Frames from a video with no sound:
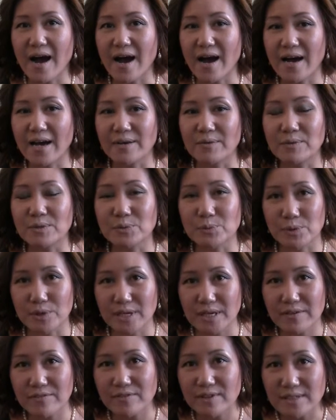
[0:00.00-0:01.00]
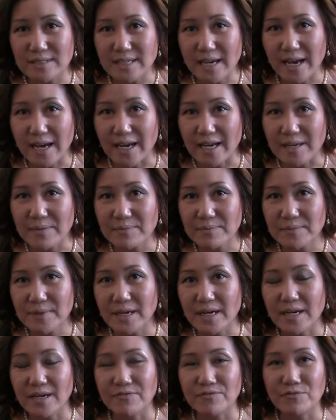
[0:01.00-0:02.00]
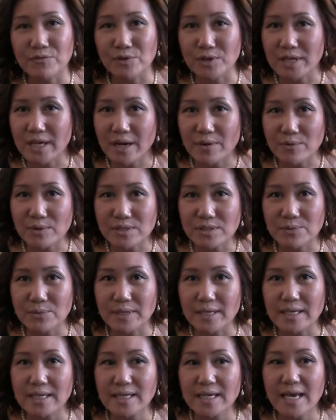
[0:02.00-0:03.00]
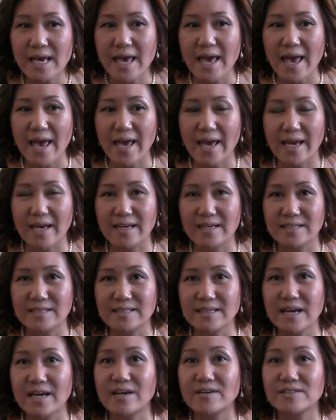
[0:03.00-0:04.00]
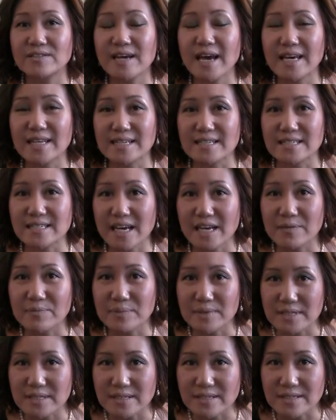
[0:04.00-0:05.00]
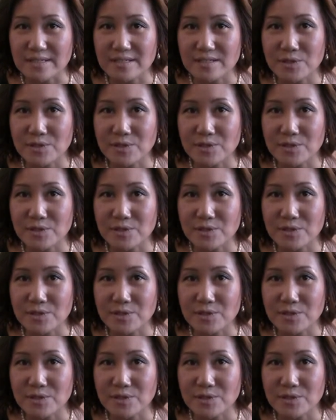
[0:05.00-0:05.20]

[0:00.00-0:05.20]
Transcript: I was working full-time, 40 hours a week, and I also had a side business.